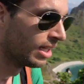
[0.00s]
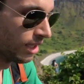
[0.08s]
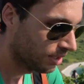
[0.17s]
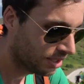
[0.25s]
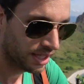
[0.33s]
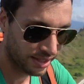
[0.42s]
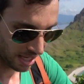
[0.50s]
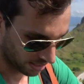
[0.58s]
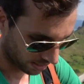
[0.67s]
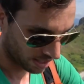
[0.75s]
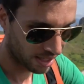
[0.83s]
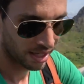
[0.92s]
Look at that.
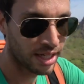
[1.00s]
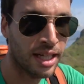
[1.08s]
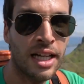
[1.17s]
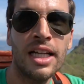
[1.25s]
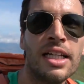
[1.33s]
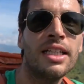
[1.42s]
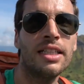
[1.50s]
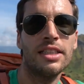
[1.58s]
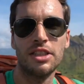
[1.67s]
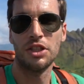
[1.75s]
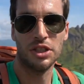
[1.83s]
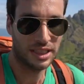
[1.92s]

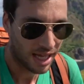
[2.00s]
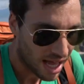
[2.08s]
It's just